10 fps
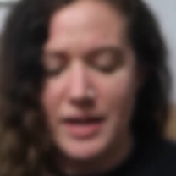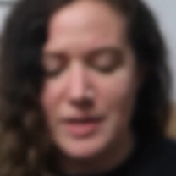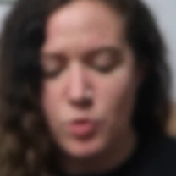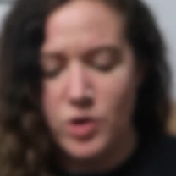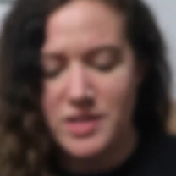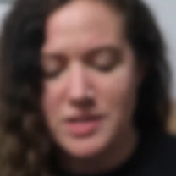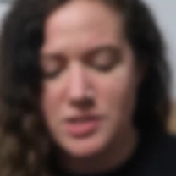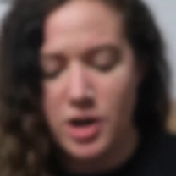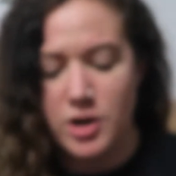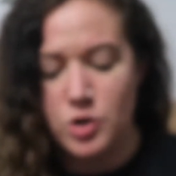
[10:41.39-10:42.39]
anymore. These
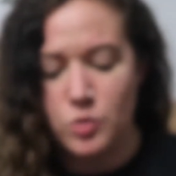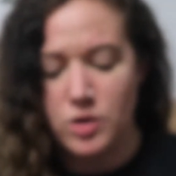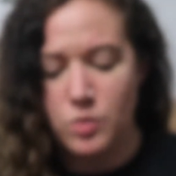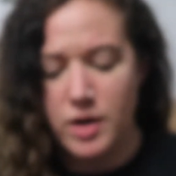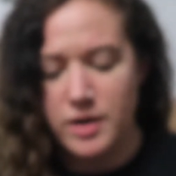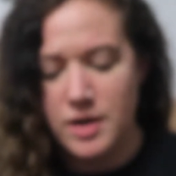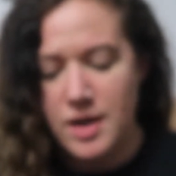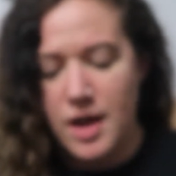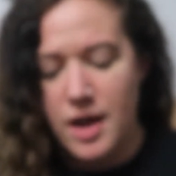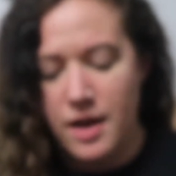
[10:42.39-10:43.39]
are a newer one.
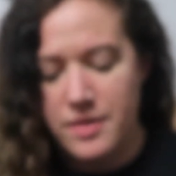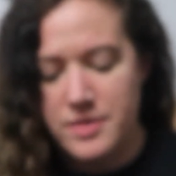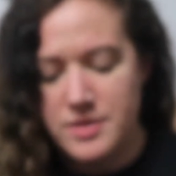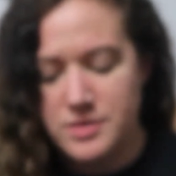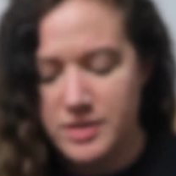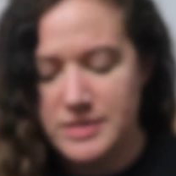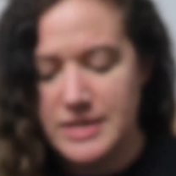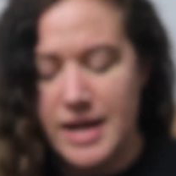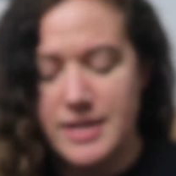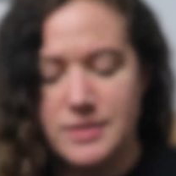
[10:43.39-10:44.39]
These are a
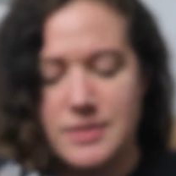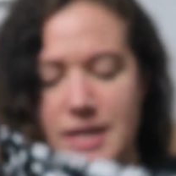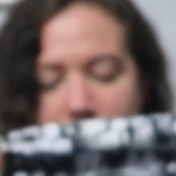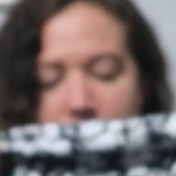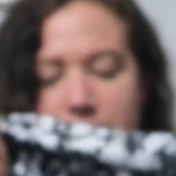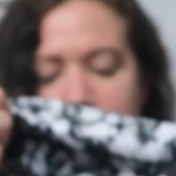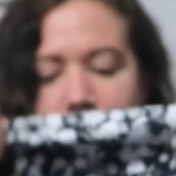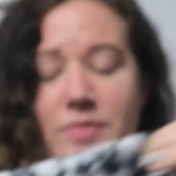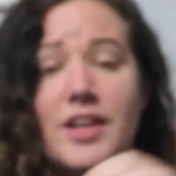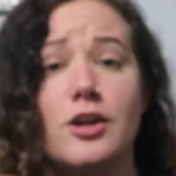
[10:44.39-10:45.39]
size 10.
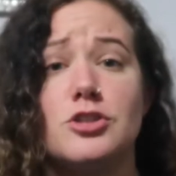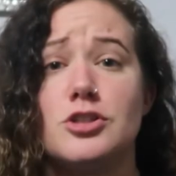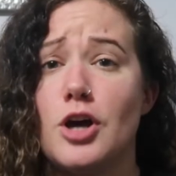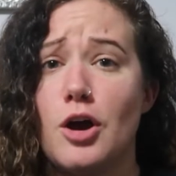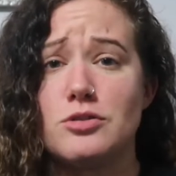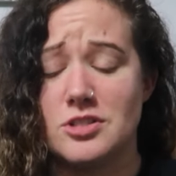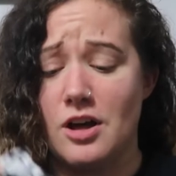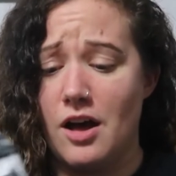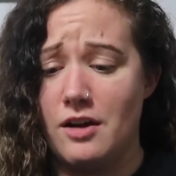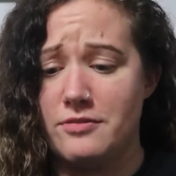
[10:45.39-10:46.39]
They're so
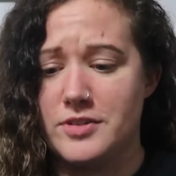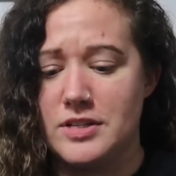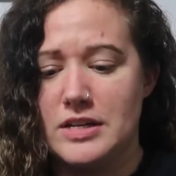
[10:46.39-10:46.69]
soft.